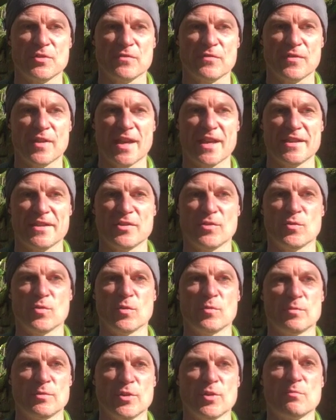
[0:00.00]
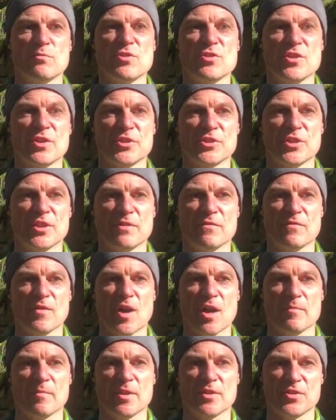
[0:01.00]
of your production
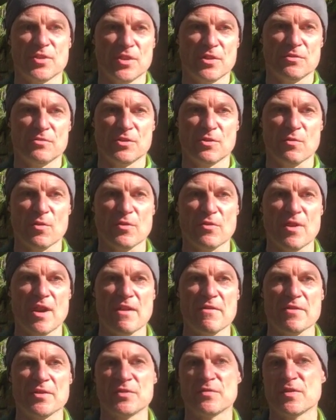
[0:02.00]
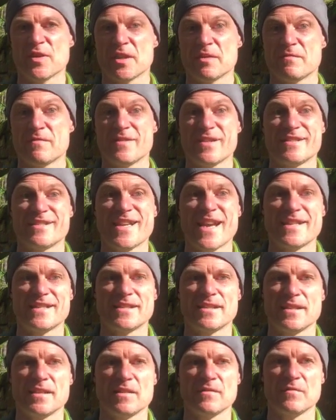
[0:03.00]
environment to other areas for
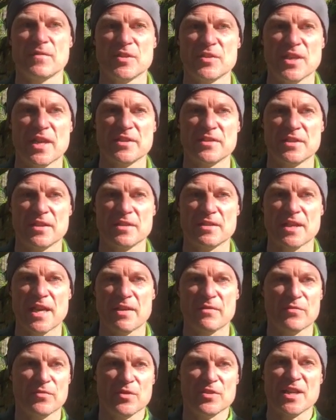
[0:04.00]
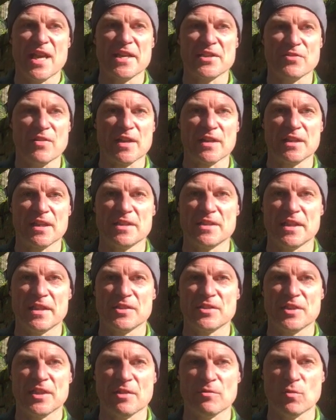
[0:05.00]
test and dev, for data
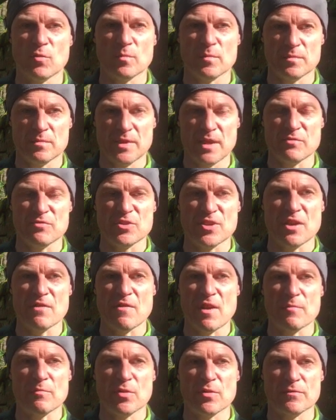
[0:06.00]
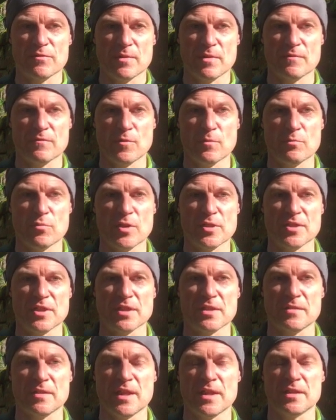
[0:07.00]
analytics. Zero footprint
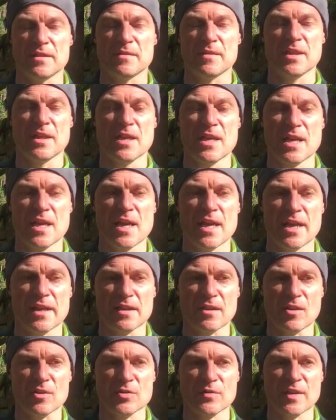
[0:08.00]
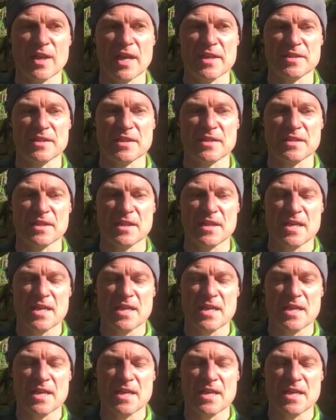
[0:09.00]
in a lot of cases.